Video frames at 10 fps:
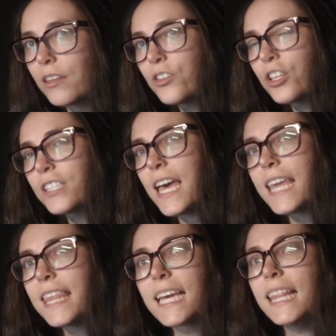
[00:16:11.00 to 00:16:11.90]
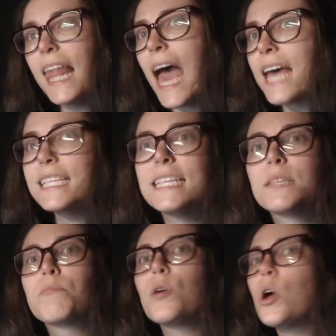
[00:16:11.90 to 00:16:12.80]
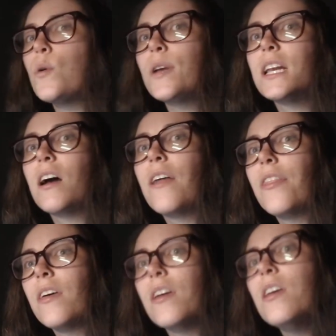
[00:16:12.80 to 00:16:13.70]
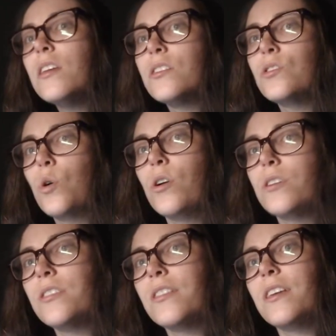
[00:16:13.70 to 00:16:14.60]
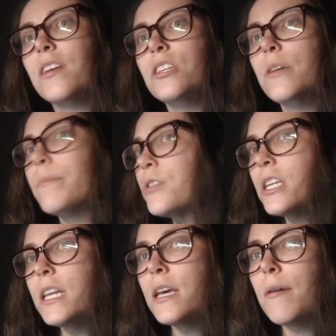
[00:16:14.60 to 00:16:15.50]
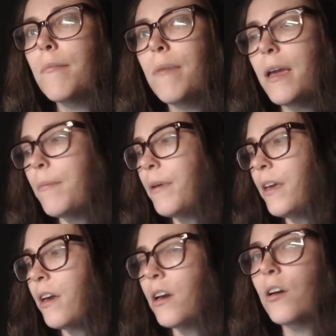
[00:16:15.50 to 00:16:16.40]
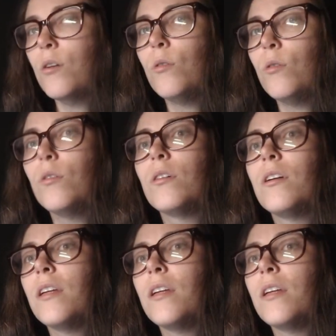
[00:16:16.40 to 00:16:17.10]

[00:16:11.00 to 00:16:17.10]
This looks like the glass is broken on the door to the Egyptian. Maybe. Cool.